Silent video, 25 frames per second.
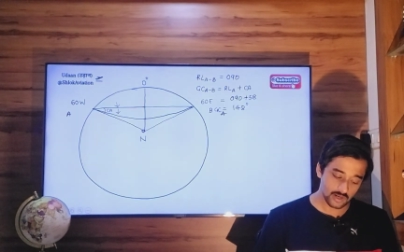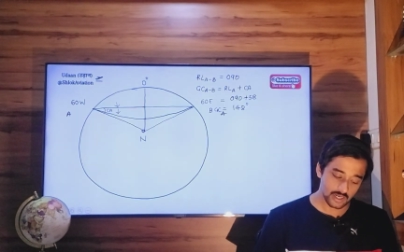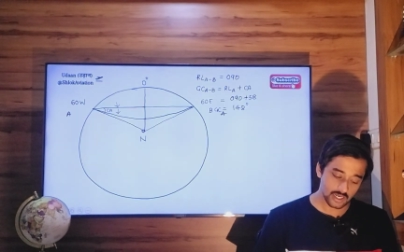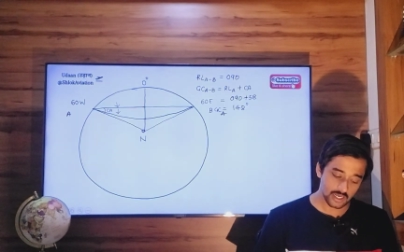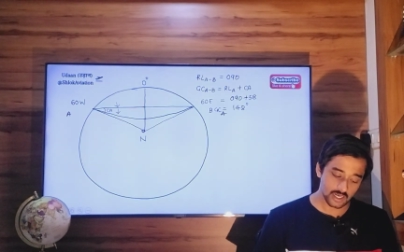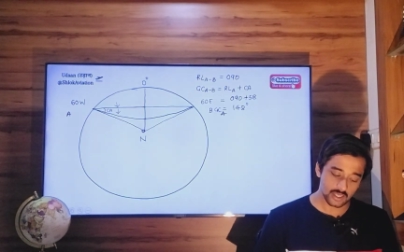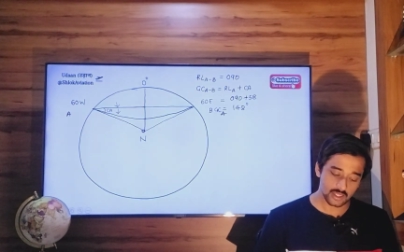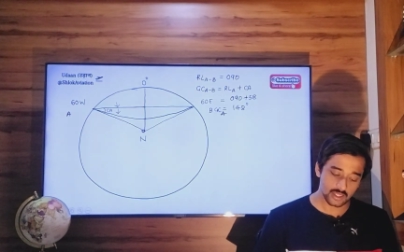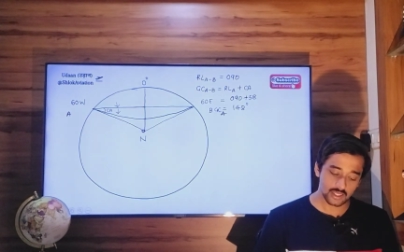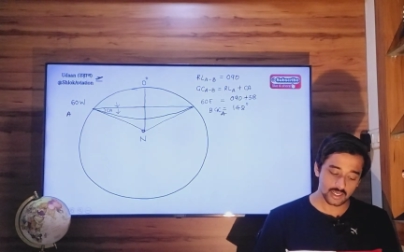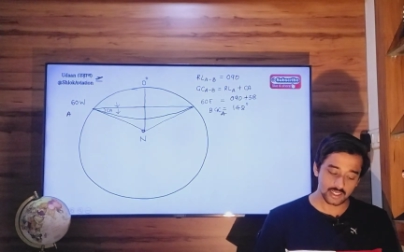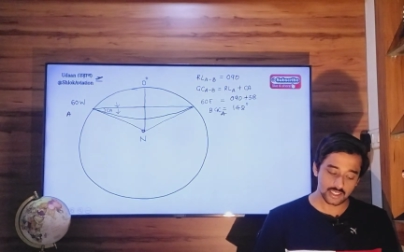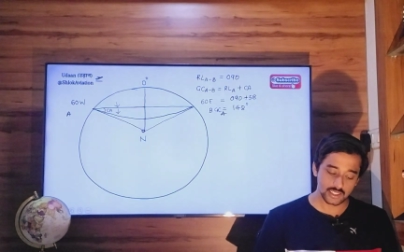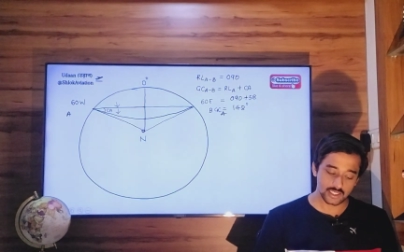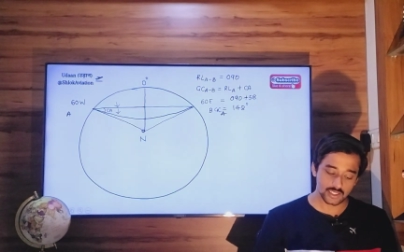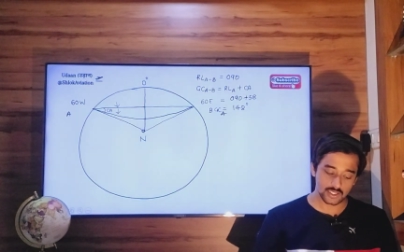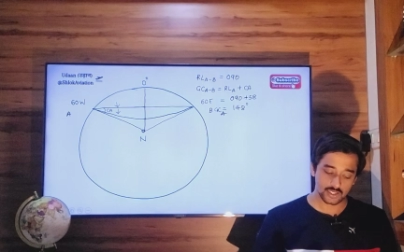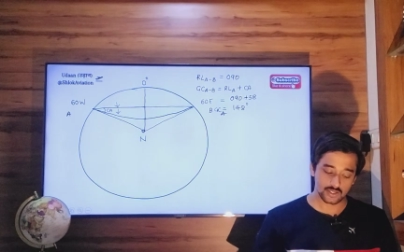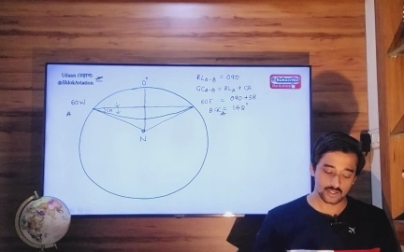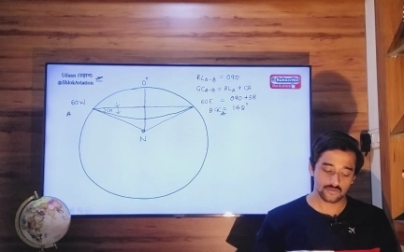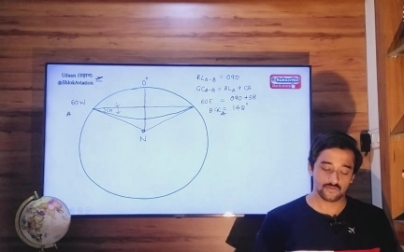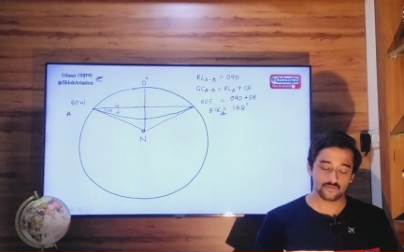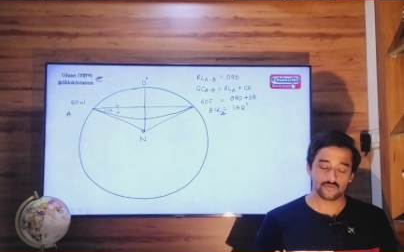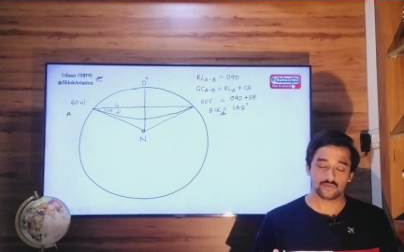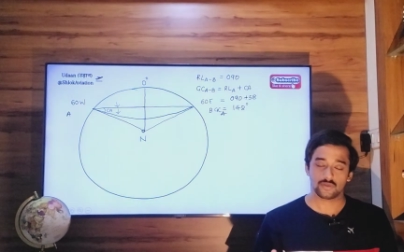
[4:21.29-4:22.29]
did
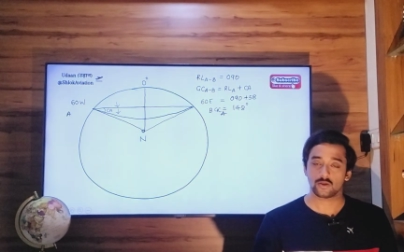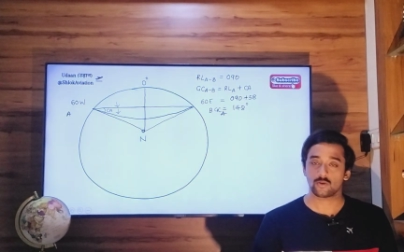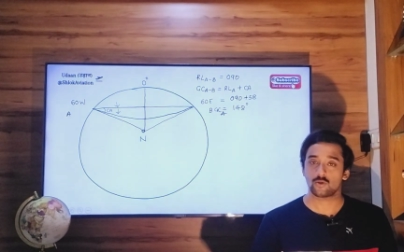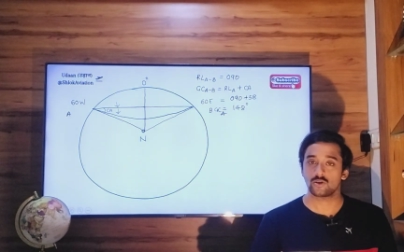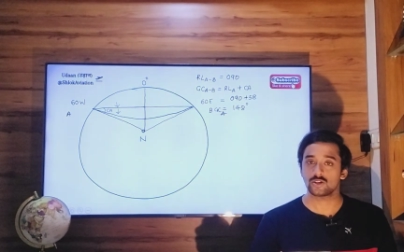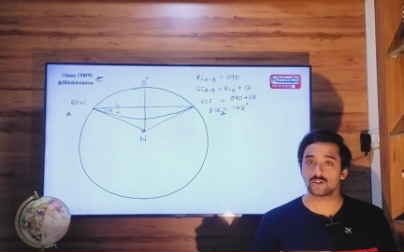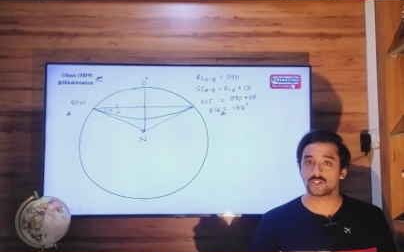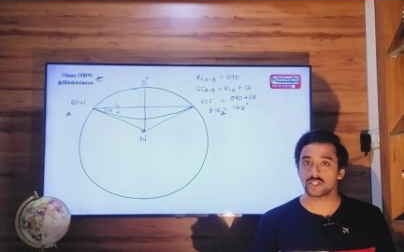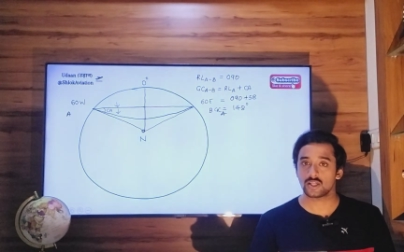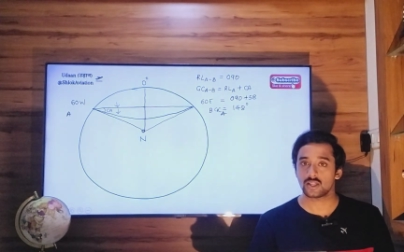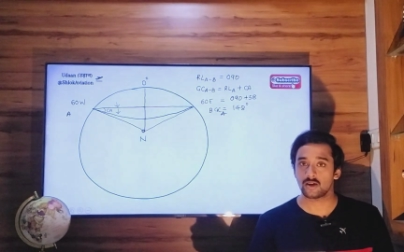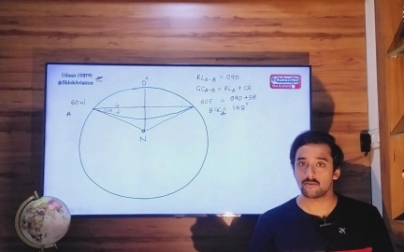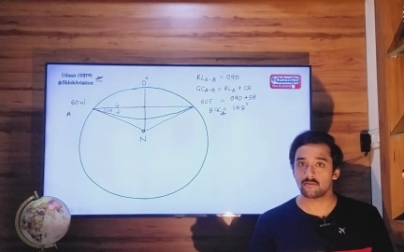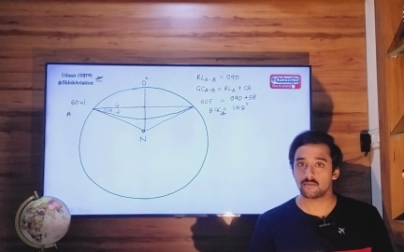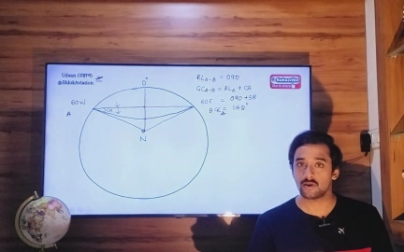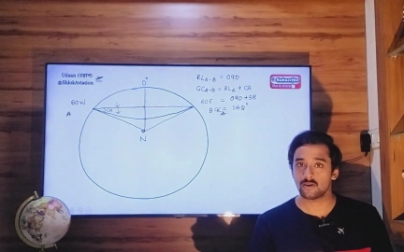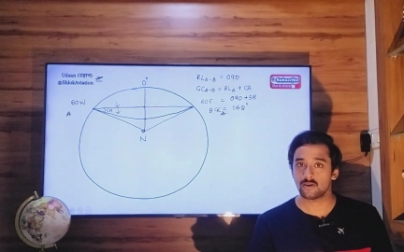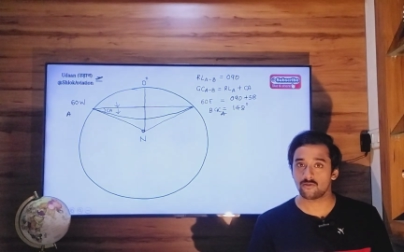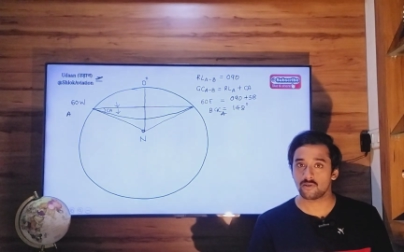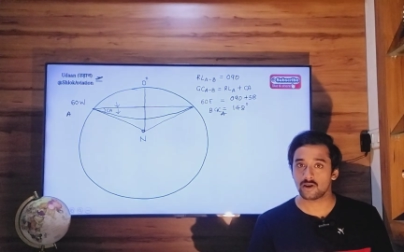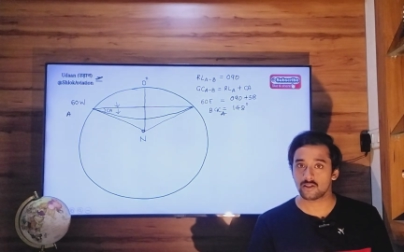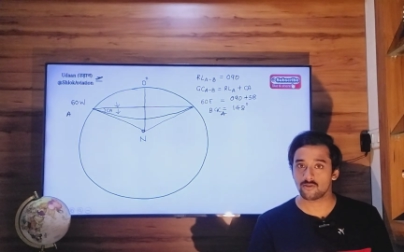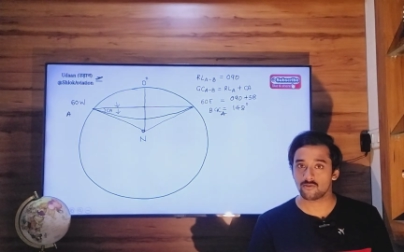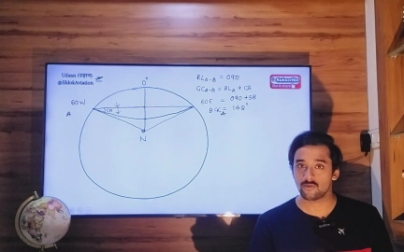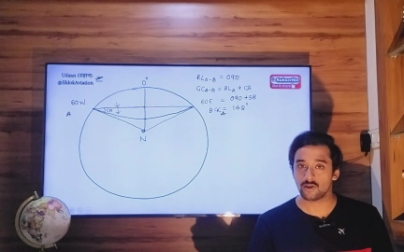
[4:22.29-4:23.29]
this. Question number
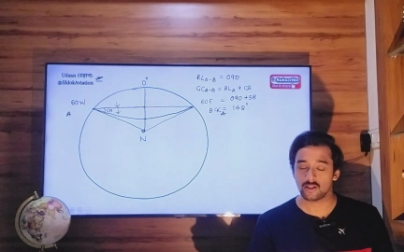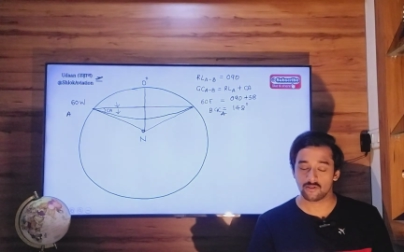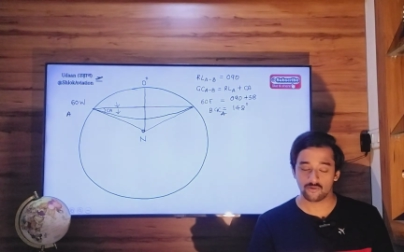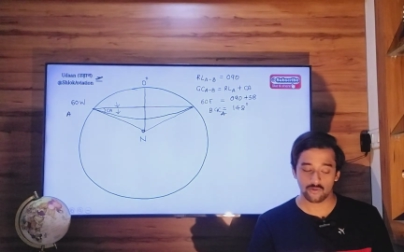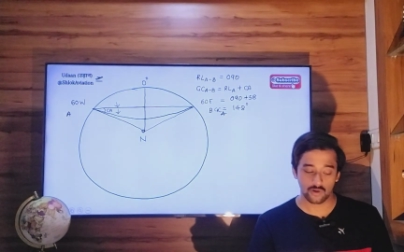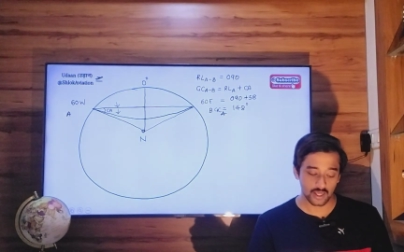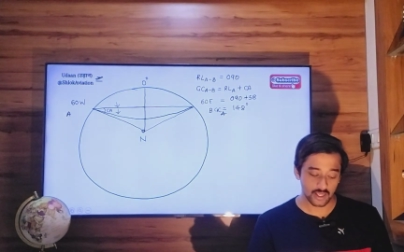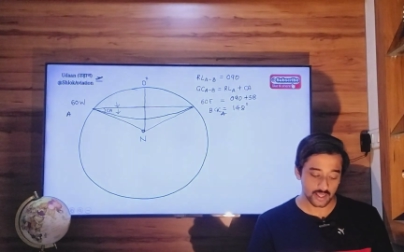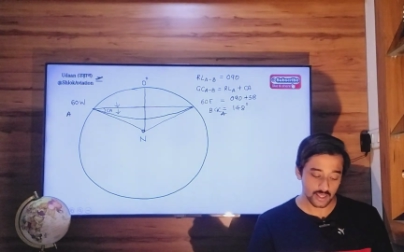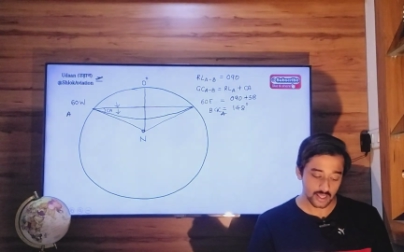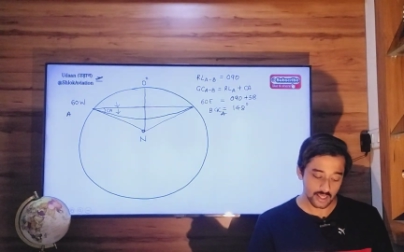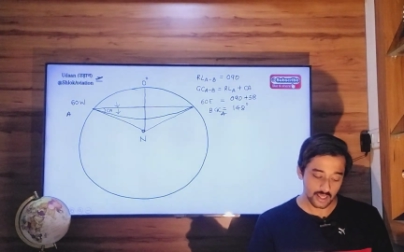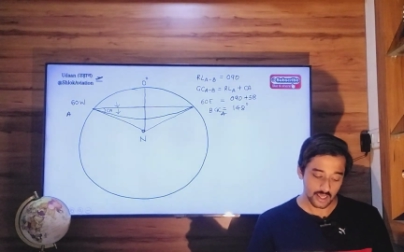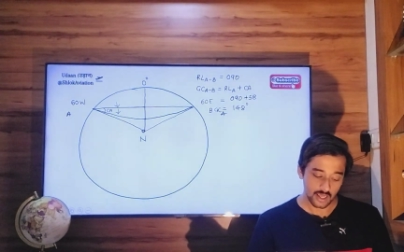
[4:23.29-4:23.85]
111.